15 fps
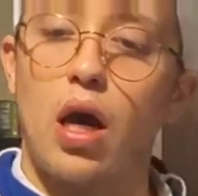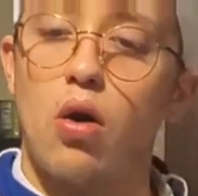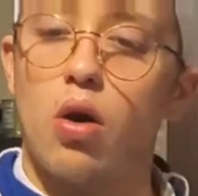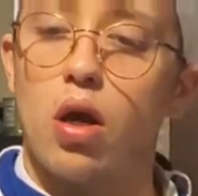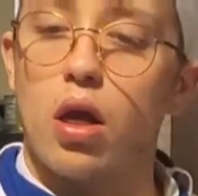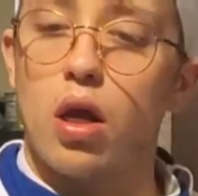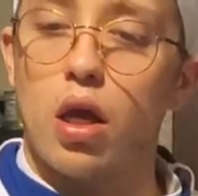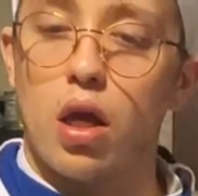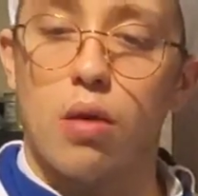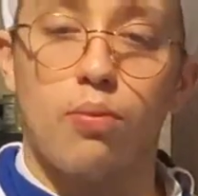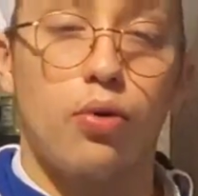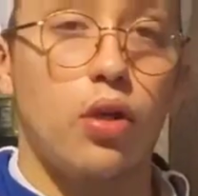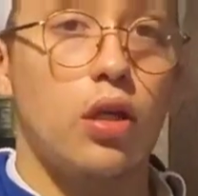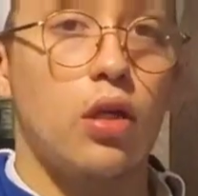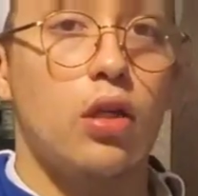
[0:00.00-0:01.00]
out
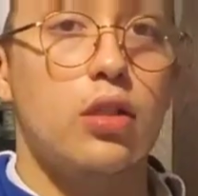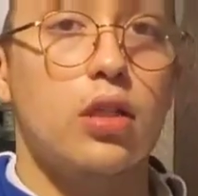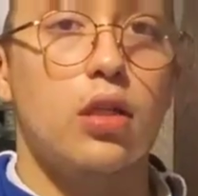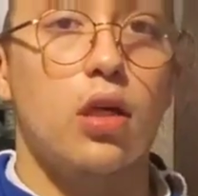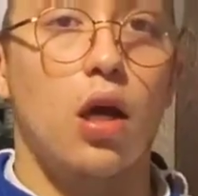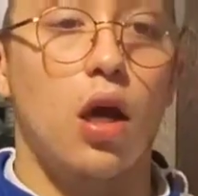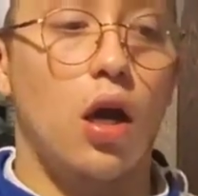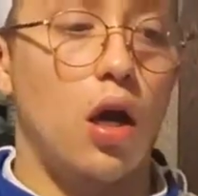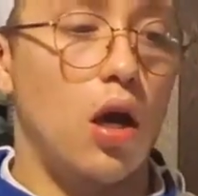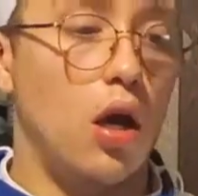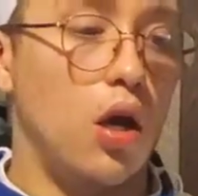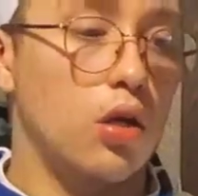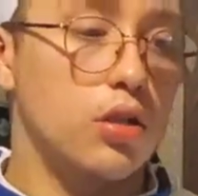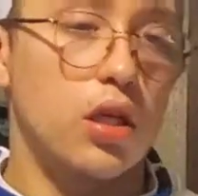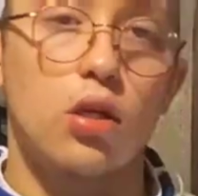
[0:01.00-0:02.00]
and put it in
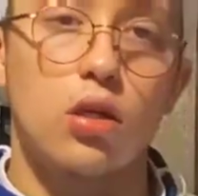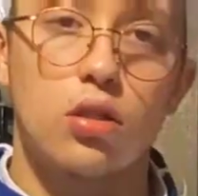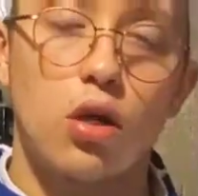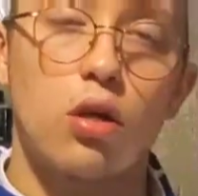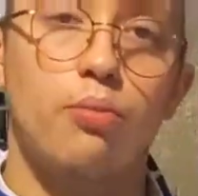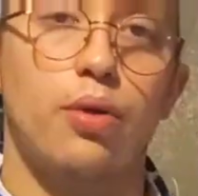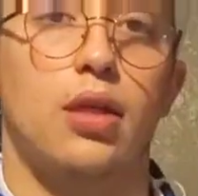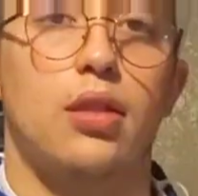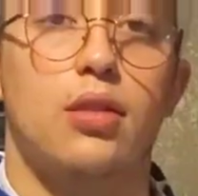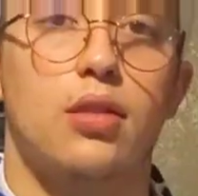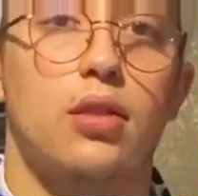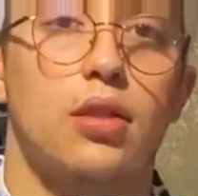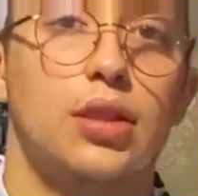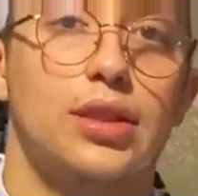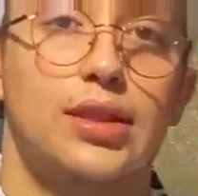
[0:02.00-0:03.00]
our tart pans.